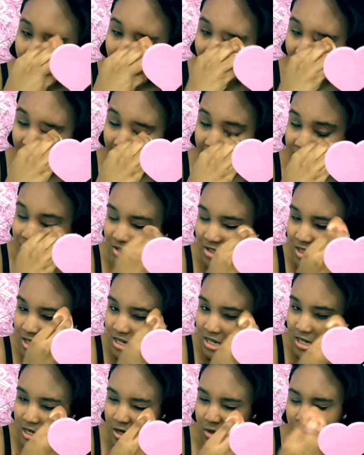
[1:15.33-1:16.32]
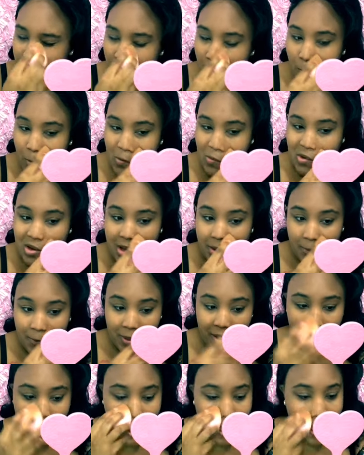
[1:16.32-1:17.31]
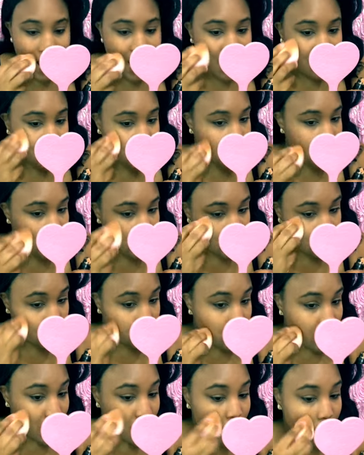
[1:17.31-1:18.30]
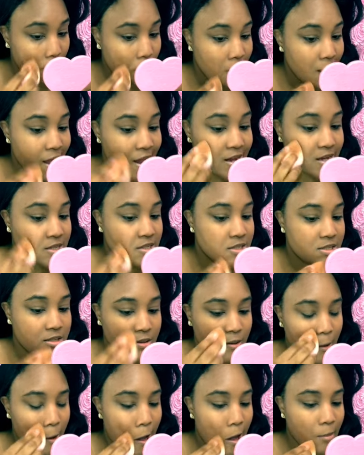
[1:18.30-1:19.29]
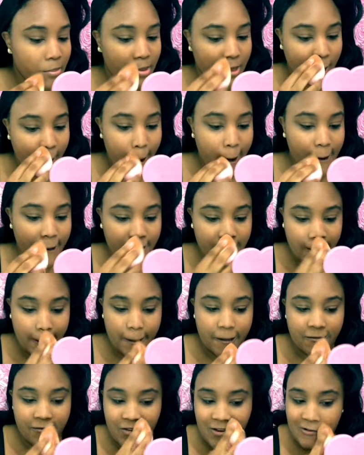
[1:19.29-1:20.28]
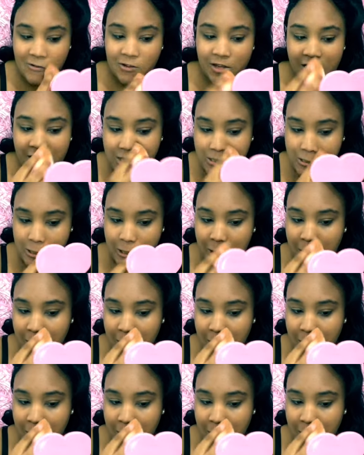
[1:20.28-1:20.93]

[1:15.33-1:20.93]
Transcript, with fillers: I have to keep reapply. I have to keep like applying, applying like foundation